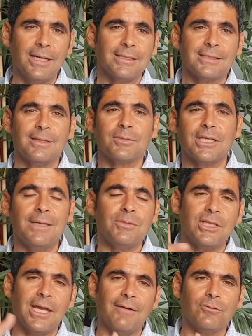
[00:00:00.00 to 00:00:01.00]
and
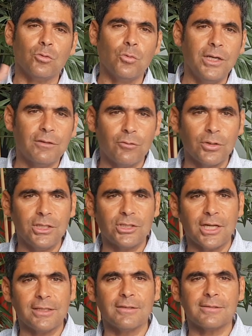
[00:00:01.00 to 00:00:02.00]
sometimes they have to wait for
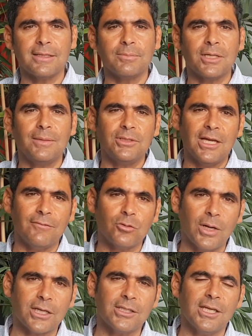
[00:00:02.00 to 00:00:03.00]
each other, sometimes they have
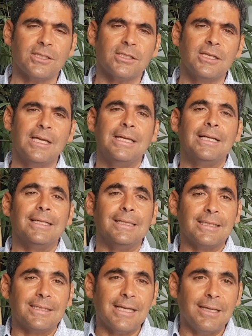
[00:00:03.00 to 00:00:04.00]
to access
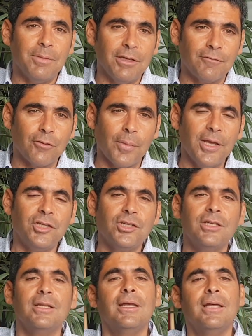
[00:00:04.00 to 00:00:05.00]
the same
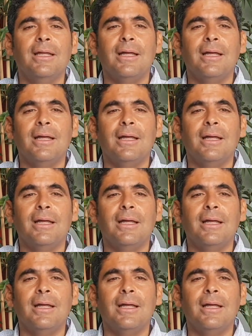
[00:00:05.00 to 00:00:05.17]
information,